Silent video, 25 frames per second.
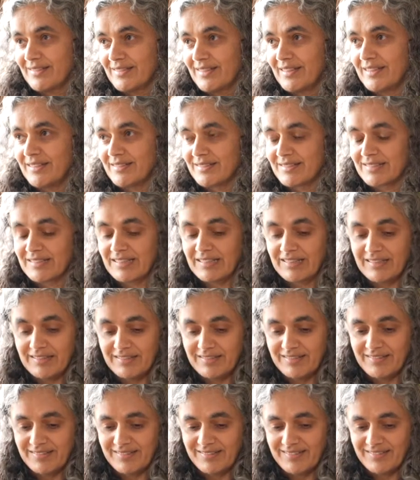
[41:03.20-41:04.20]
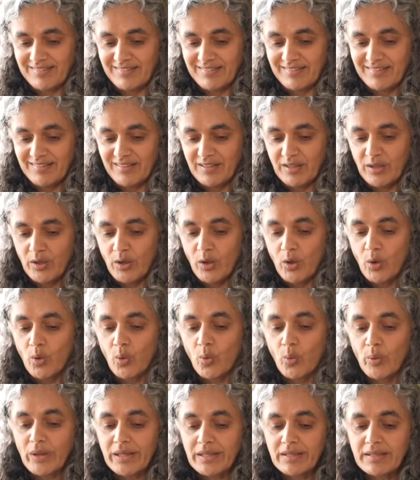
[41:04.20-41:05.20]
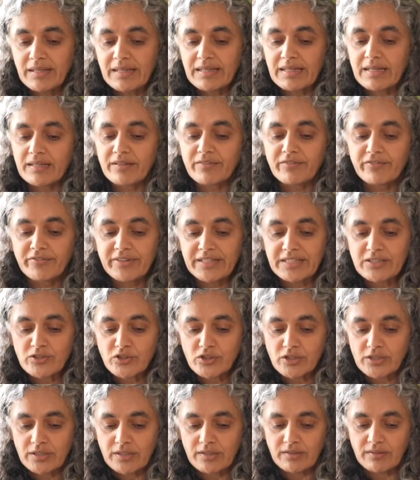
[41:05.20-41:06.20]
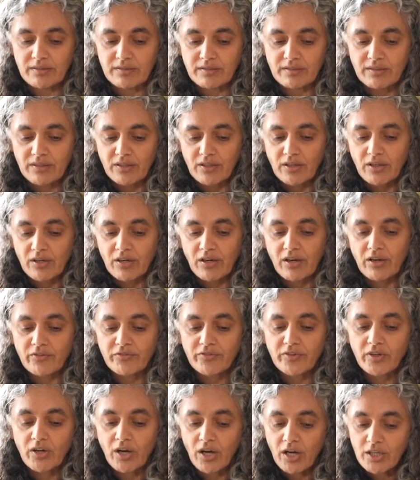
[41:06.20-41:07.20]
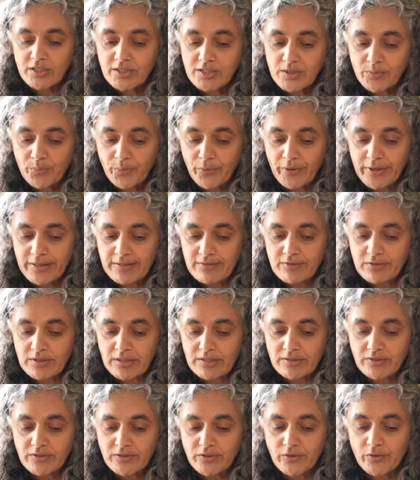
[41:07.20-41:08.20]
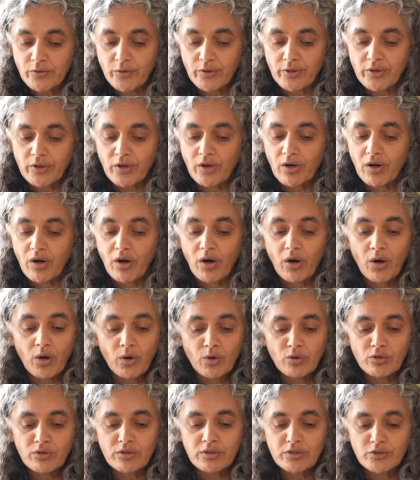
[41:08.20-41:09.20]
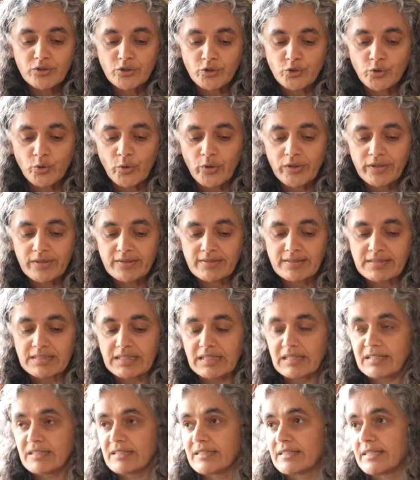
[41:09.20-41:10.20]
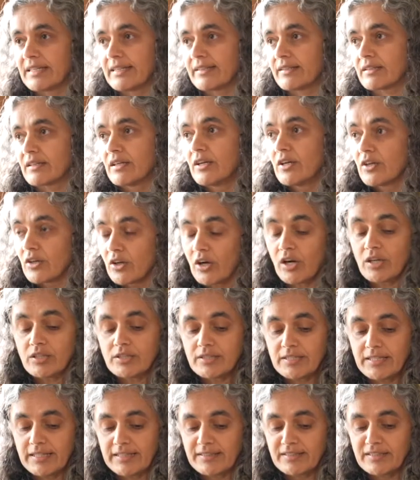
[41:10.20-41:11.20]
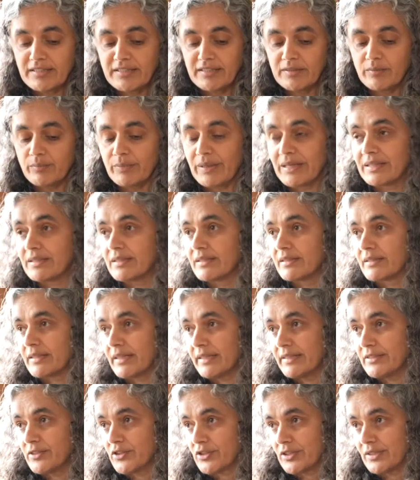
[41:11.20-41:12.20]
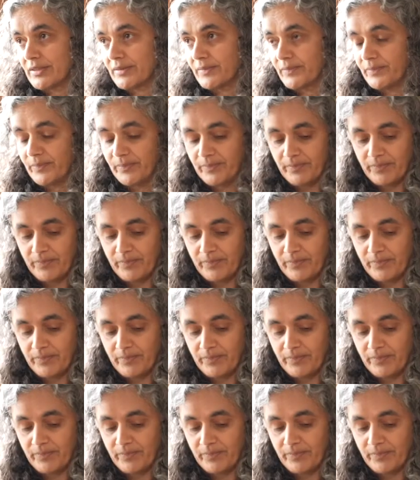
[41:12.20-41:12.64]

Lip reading: he said. Win conviction of God's presence through your own joyous contact in meditation.